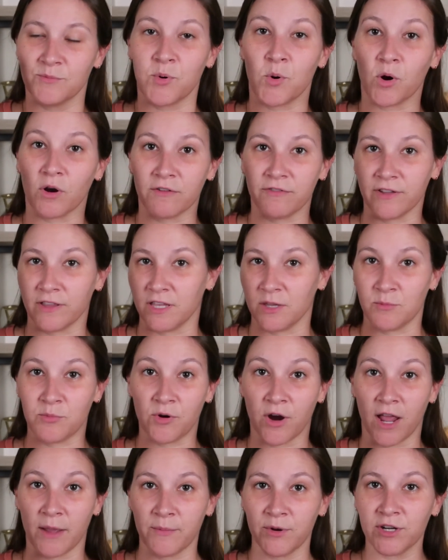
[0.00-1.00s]
pore filling
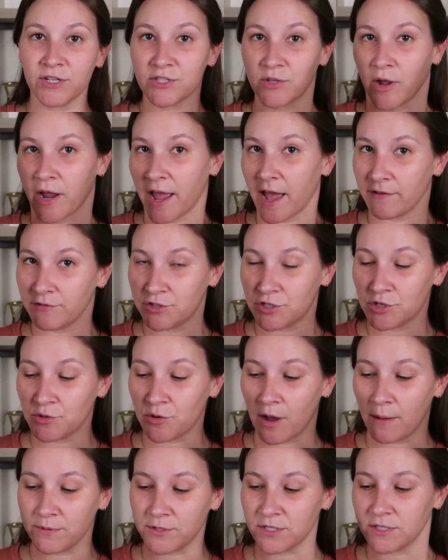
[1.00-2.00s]
primer. So I have 2
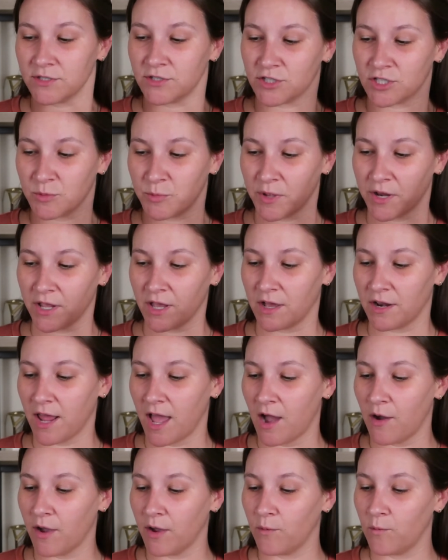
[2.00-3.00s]
options just depending on
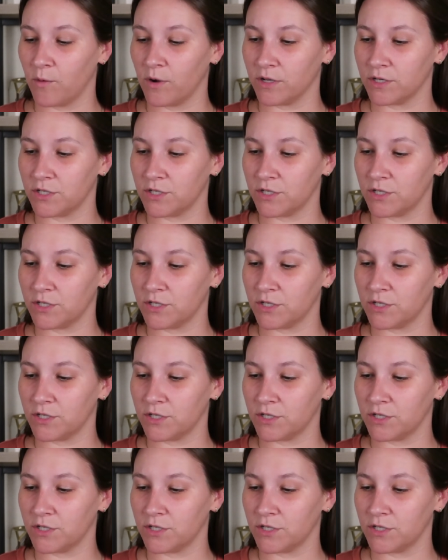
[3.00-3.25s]
how I